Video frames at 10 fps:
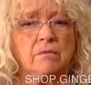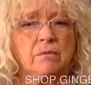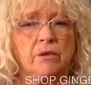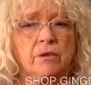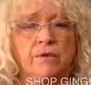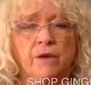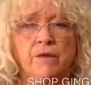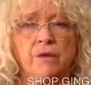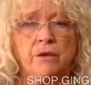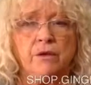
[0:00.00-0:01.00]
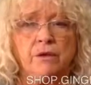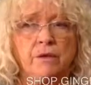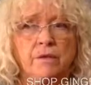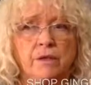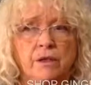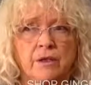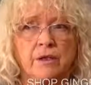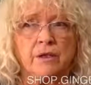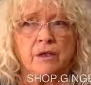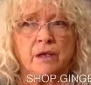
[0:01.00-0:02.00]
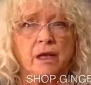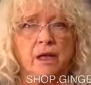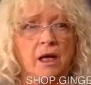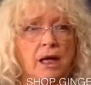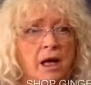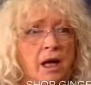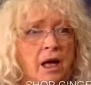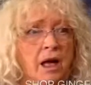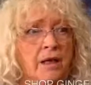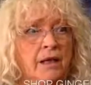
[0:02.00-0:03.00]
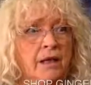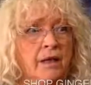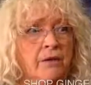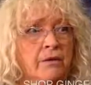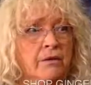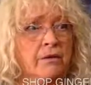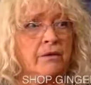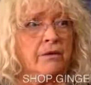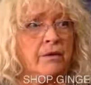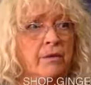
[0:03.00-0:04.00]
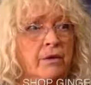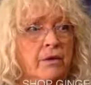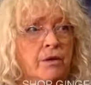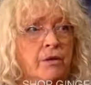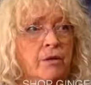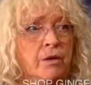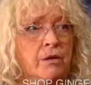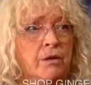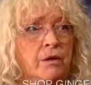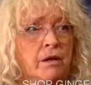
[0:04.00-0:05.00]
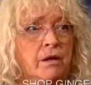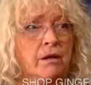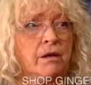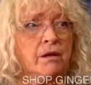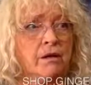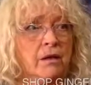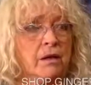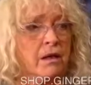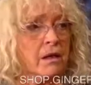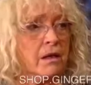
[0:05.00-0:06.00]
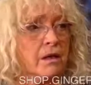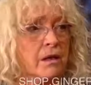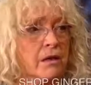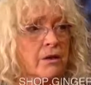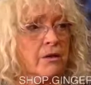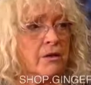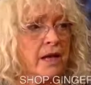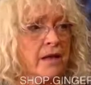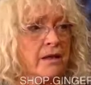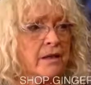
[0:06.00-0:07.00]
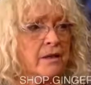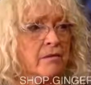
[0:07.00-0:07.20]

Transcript: took five years to finish. And another, some of the new ones, are two days.